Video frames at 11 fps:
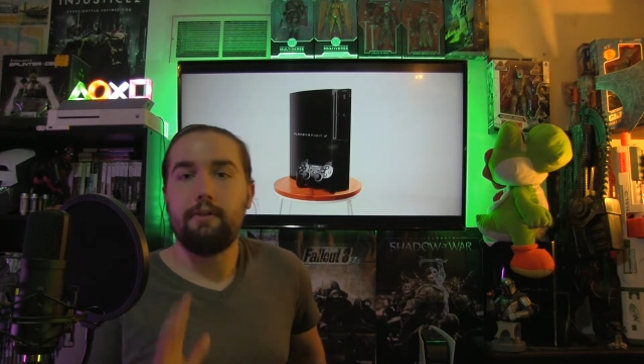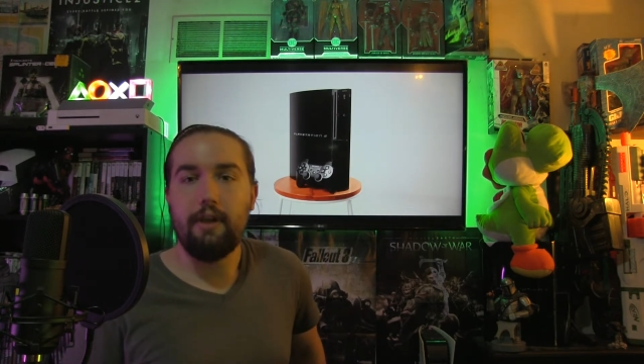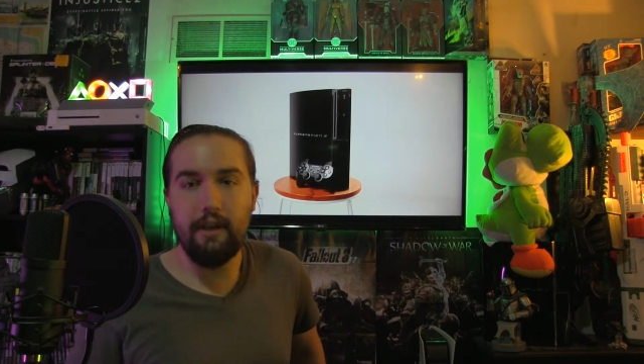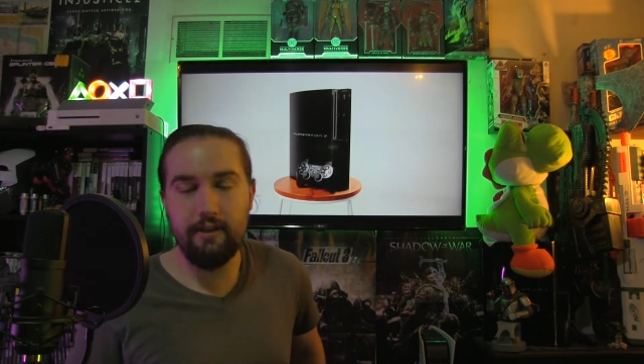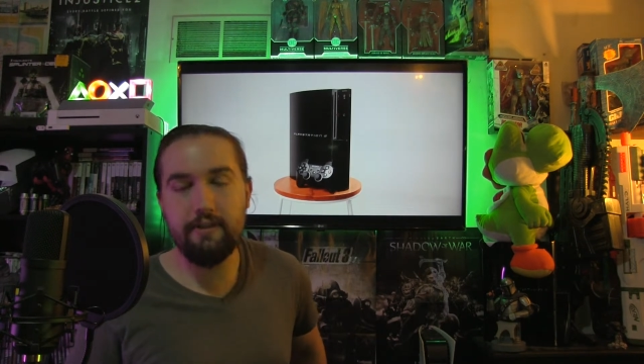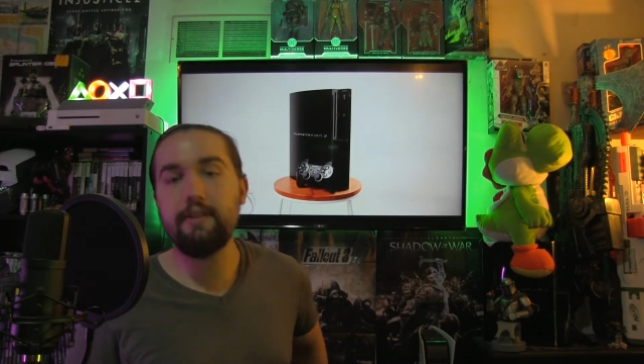
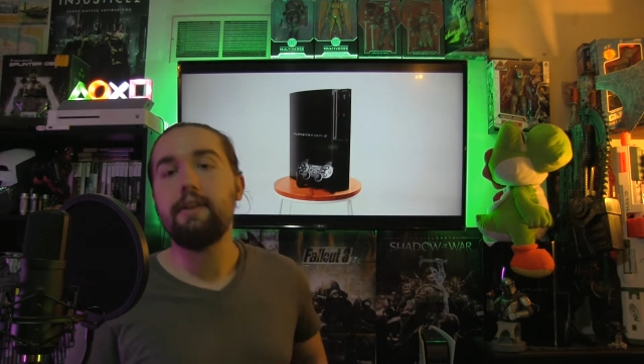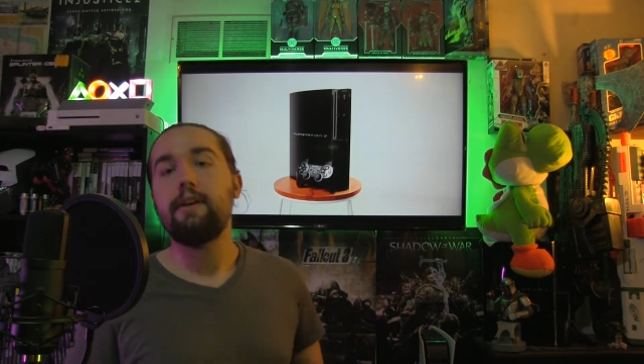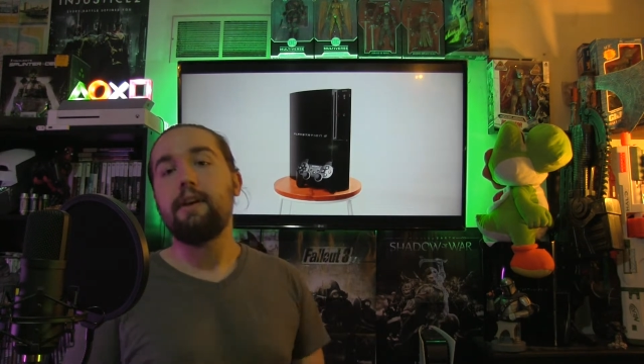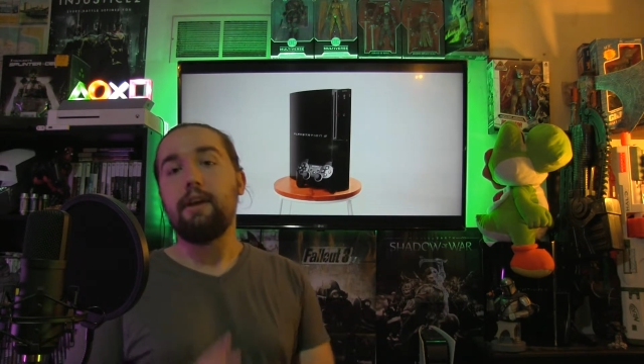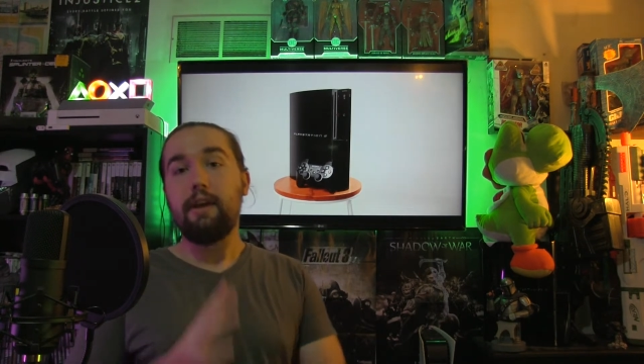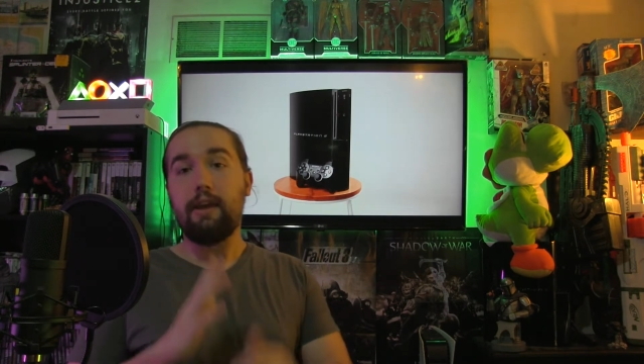Hint,
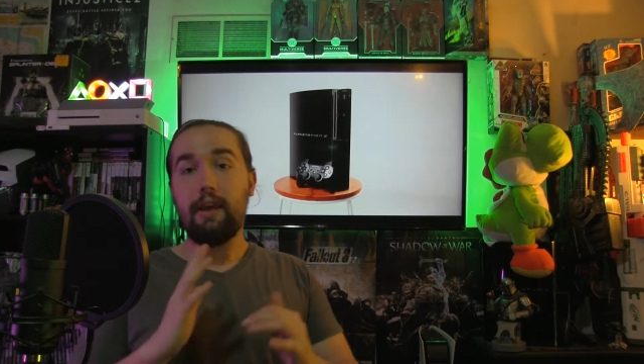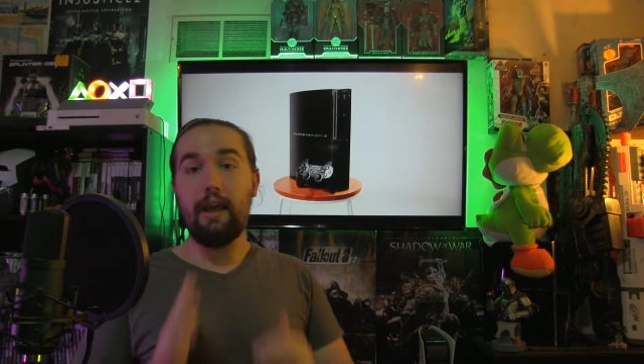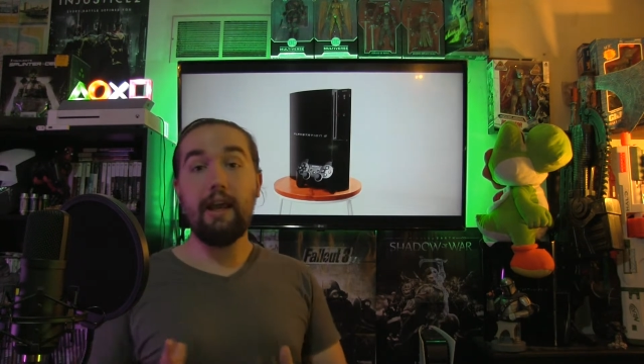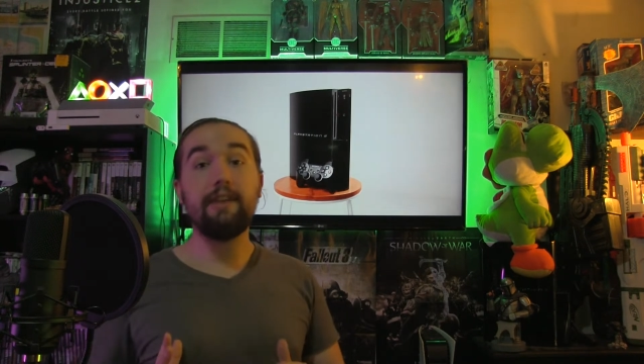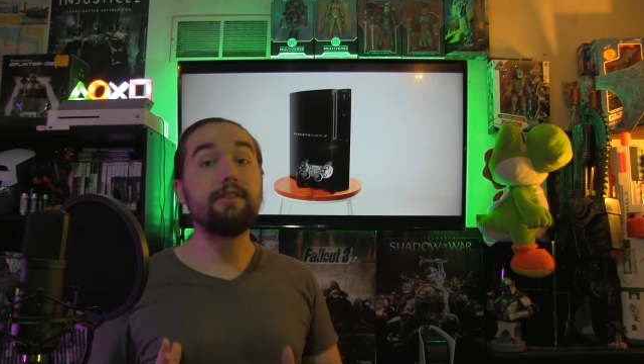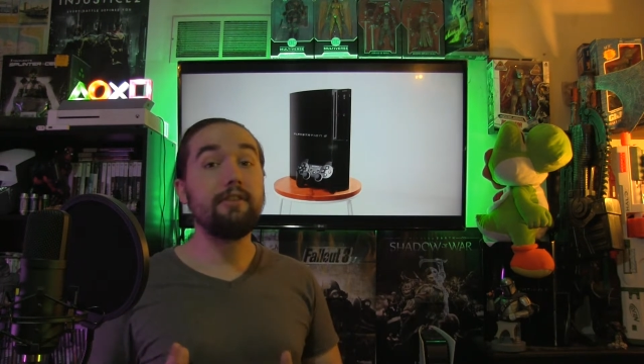it
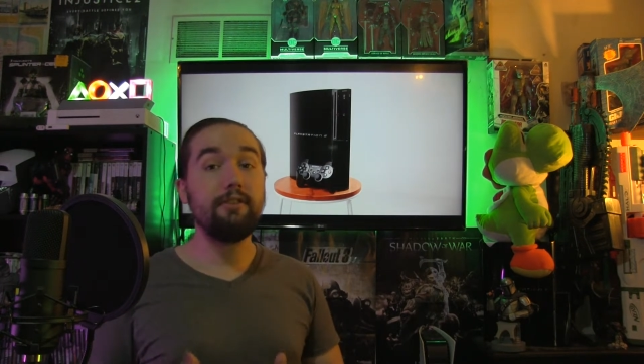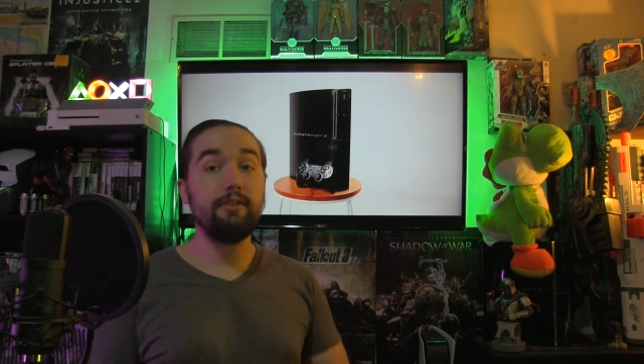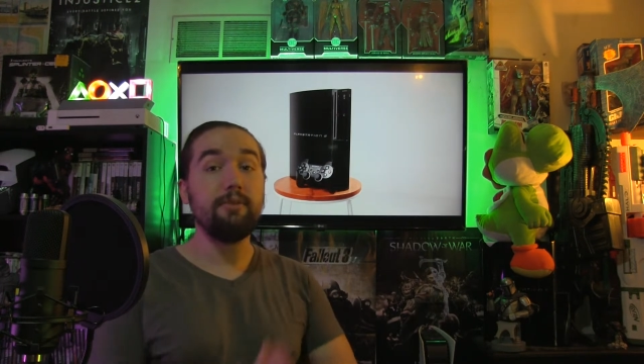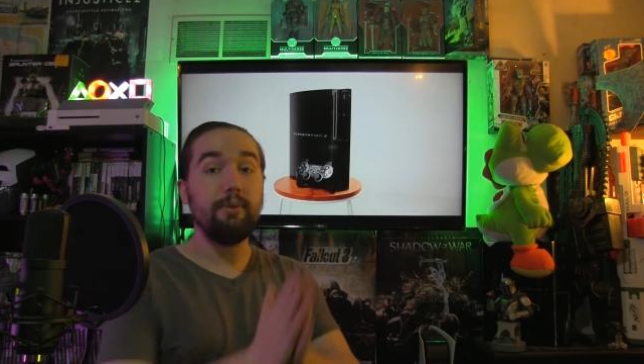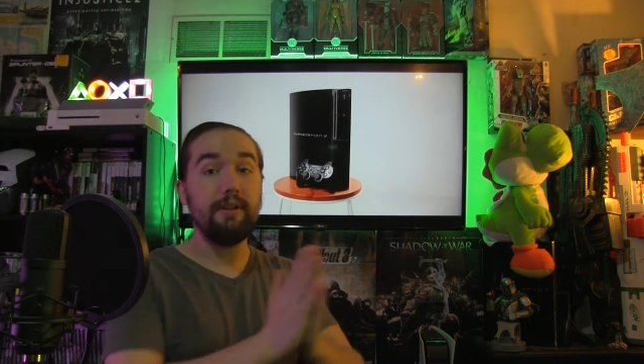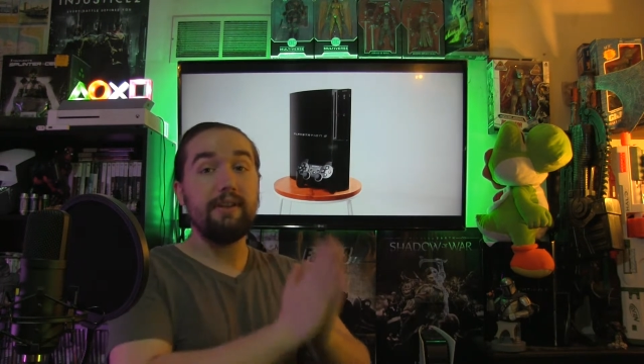has to
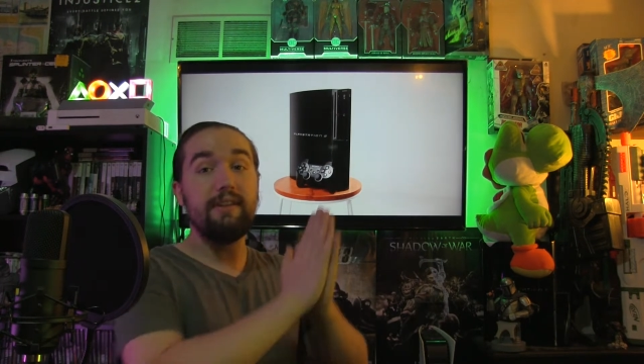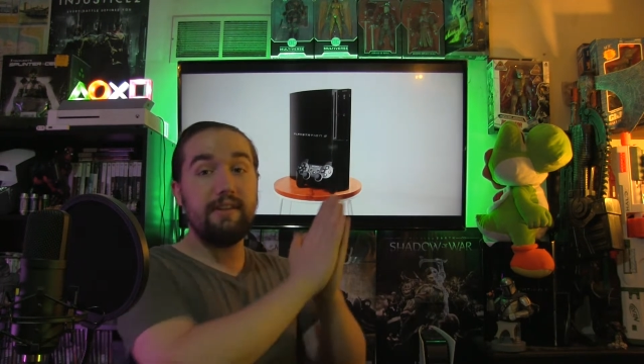do with the